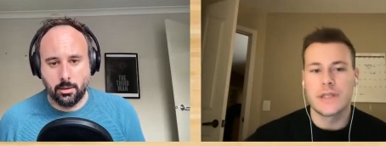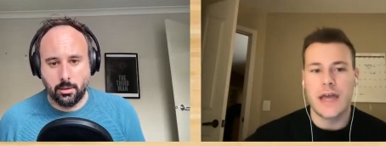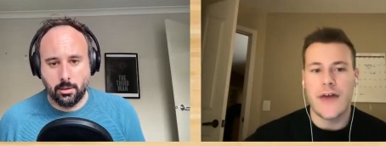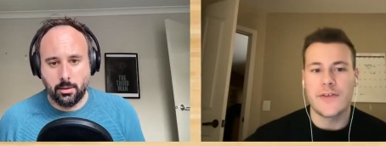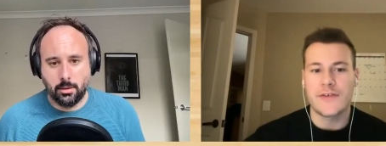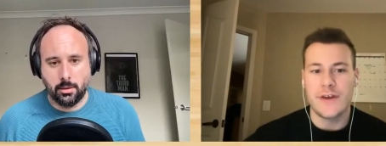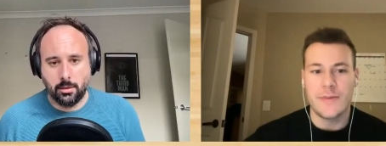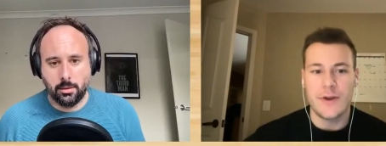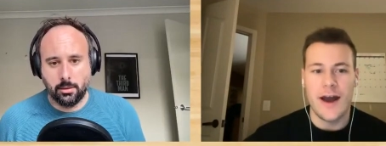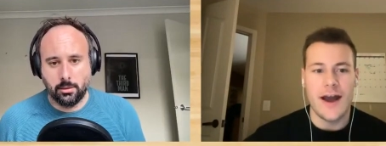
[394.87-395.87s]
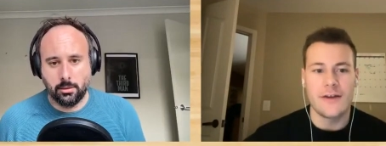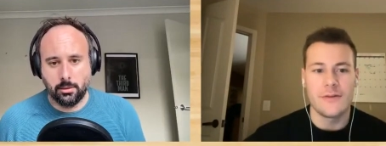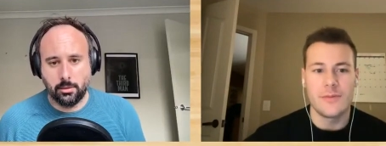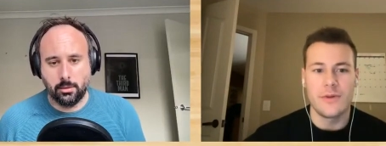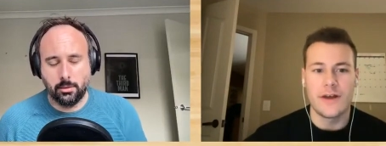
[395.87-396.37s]
Speaker 1: not the same guy,
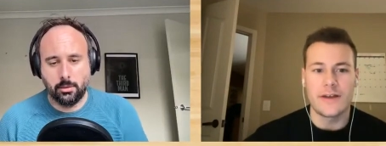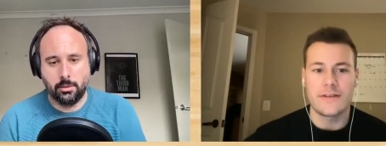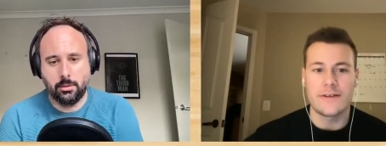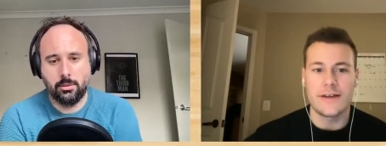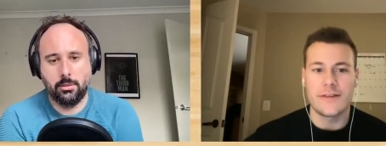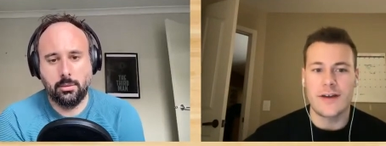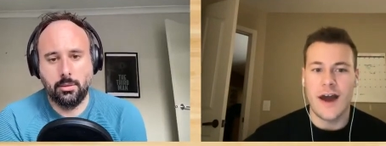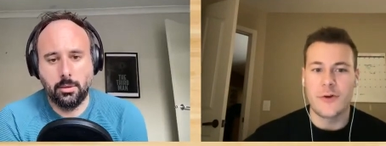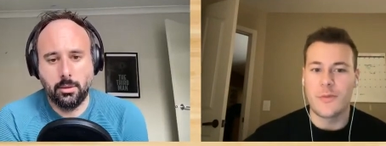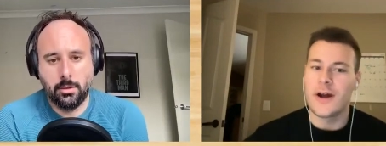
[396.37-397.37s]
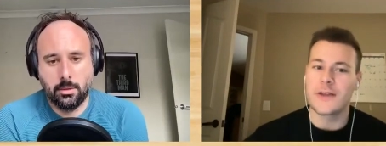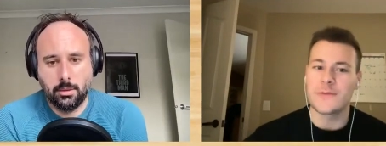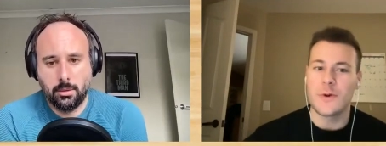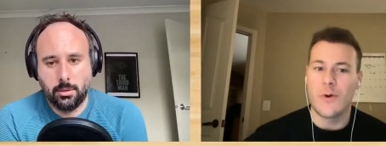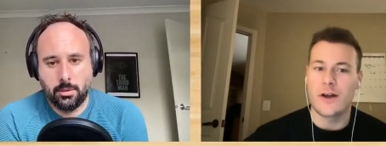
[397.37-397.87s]
but like it kind of reminds
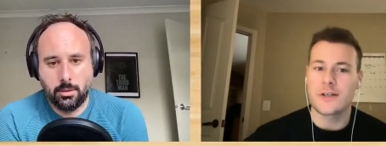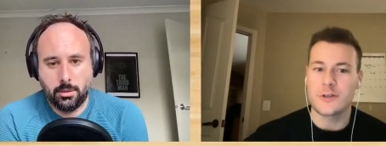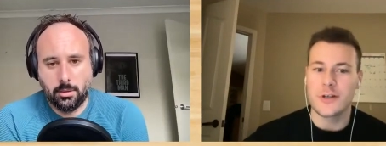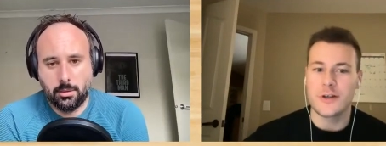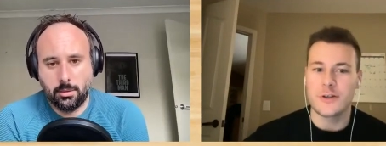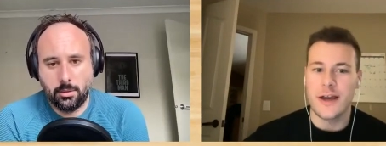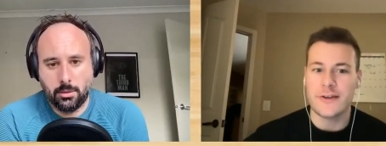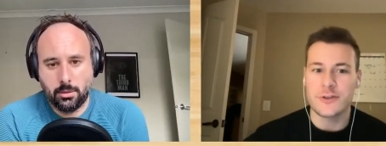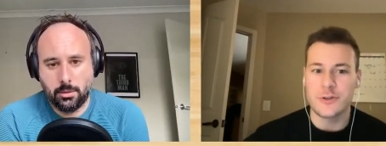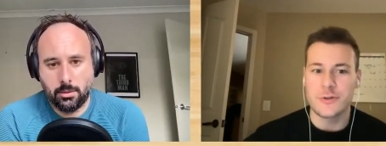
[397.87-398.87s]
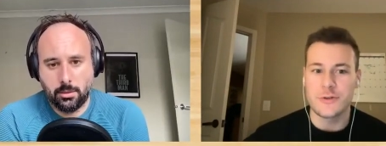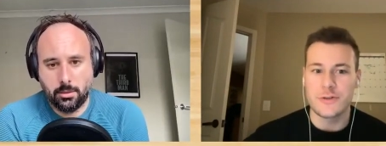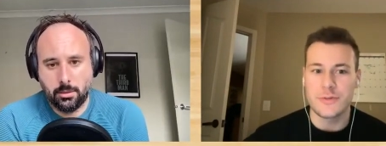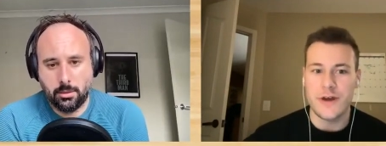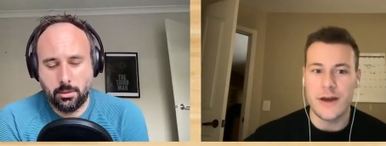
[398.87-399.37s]
me of watching Jaren Jackson Jr.
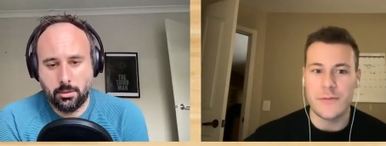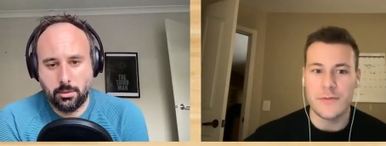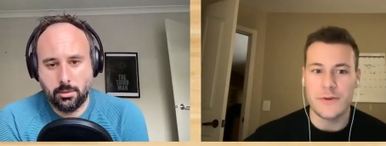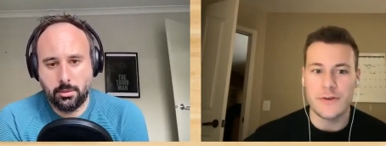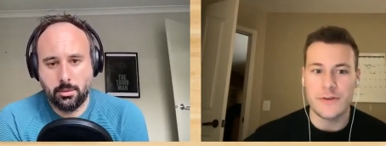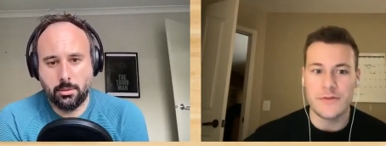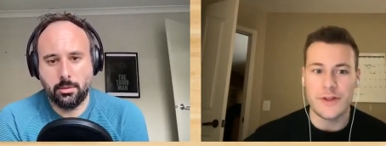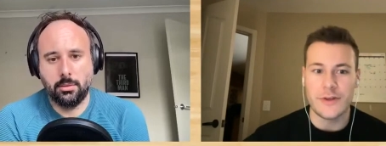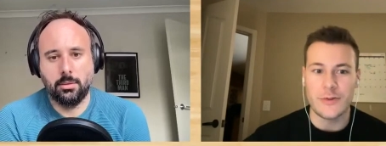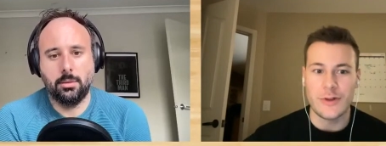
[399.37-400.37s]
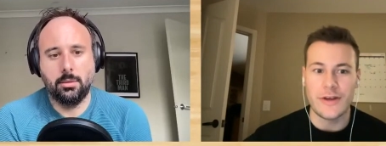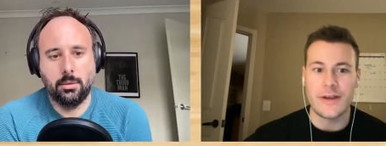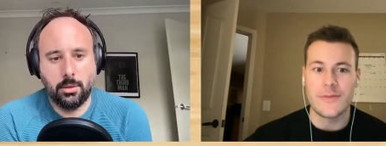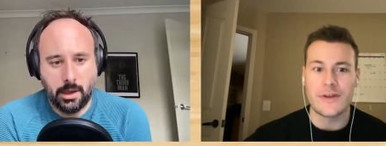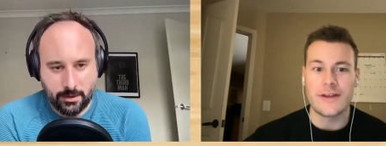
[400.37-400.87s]
sometimes because of like you look at
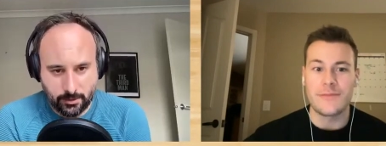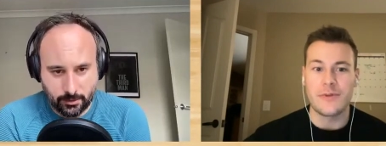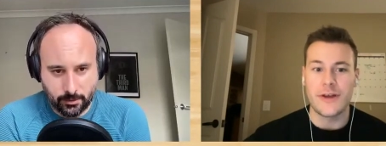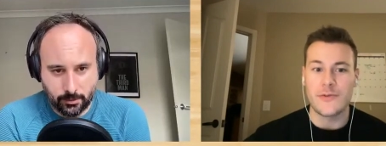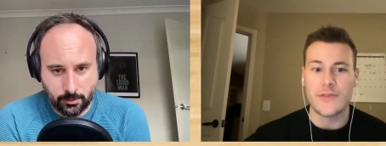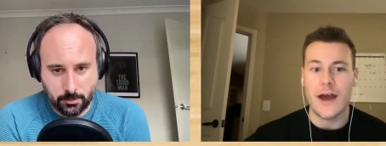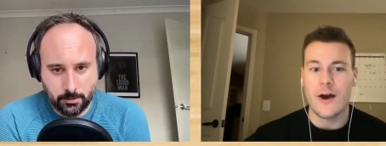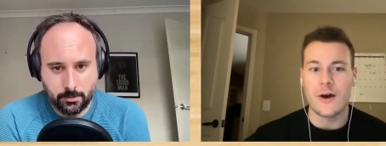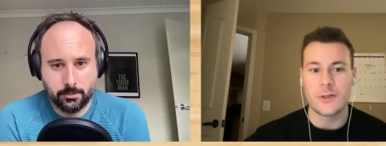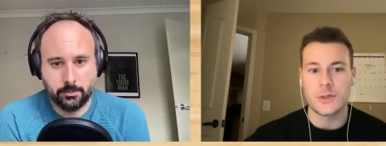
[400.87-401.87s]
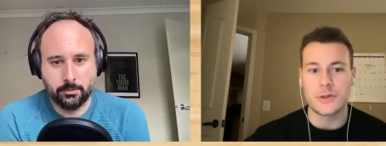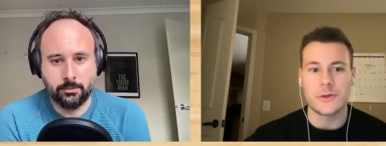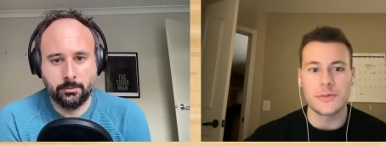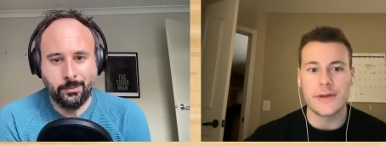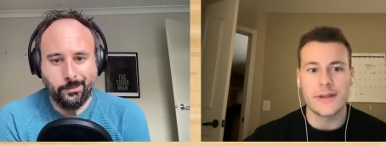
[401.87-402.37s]
him and he plays with that hunch a
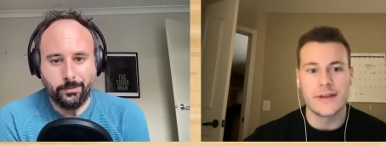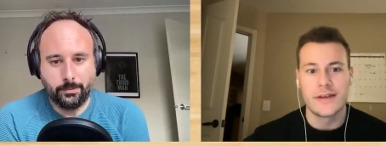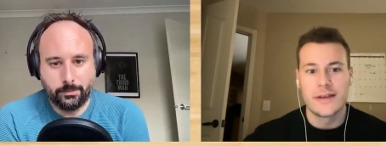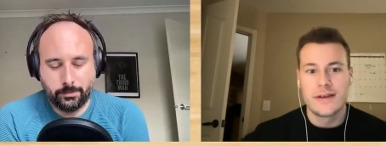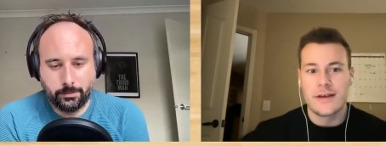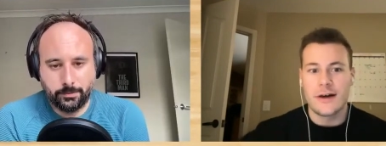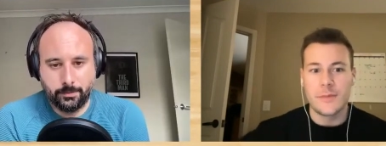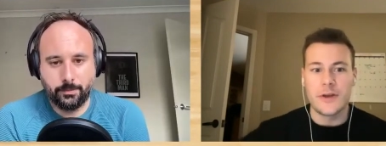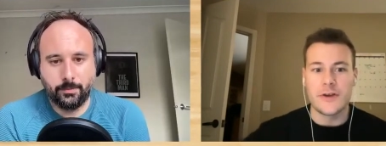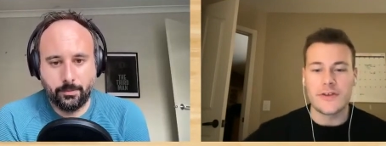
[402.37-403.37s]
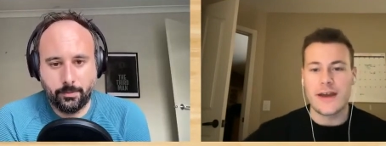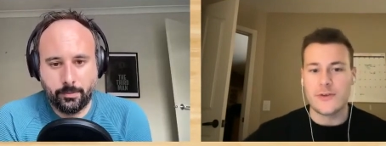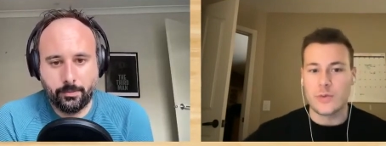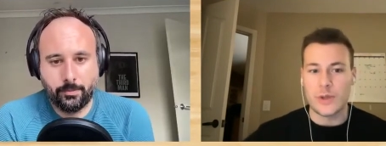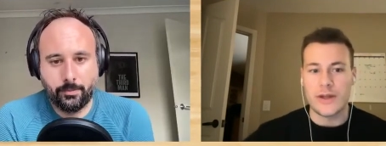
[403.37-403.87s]
little bit uh, because he has
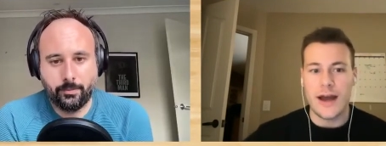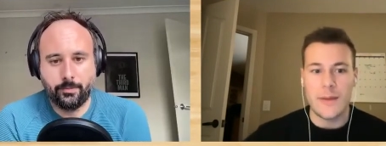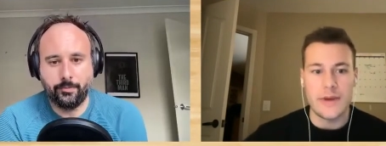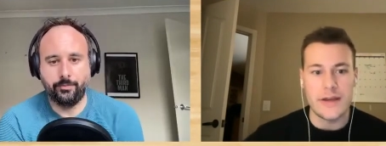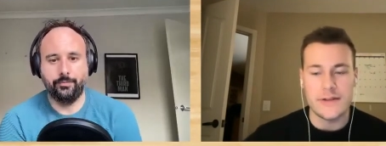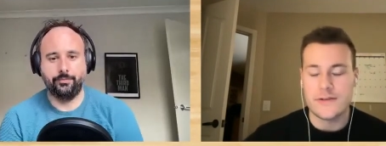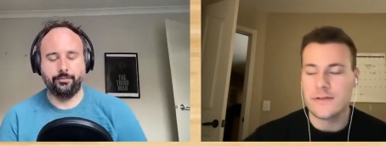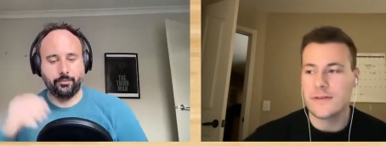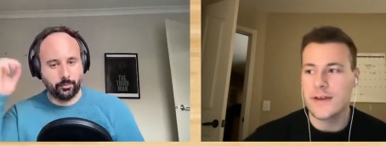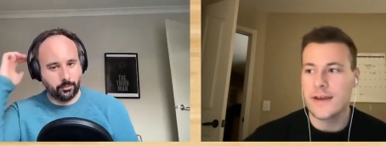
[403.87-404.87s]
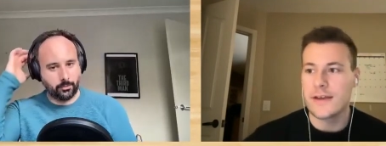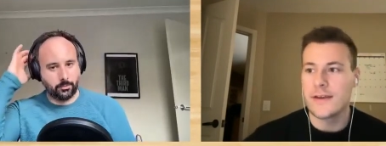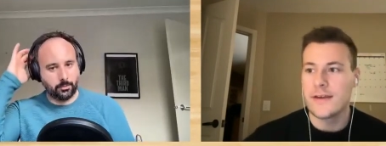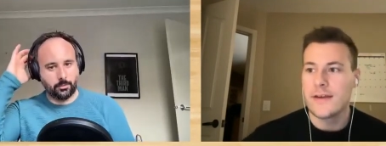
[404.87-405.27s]
a really high base. And